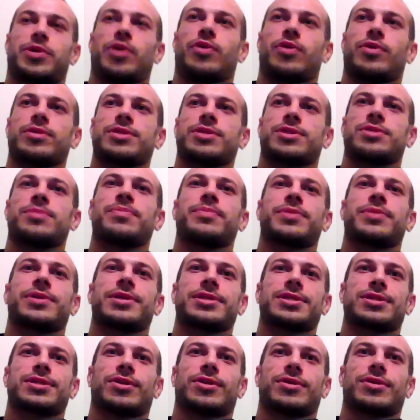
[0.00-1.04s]
be awesome, but
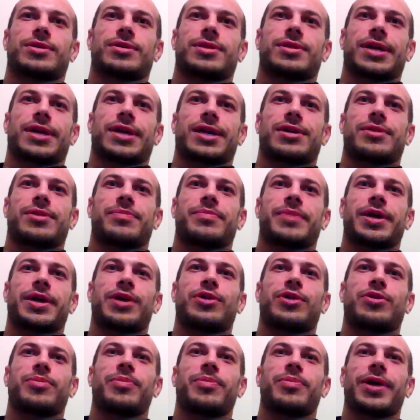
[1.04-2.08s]
it's not like a
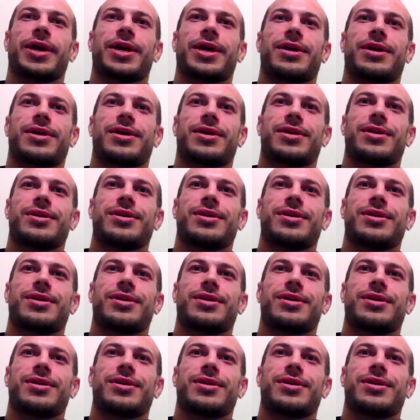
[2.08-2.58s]
make or break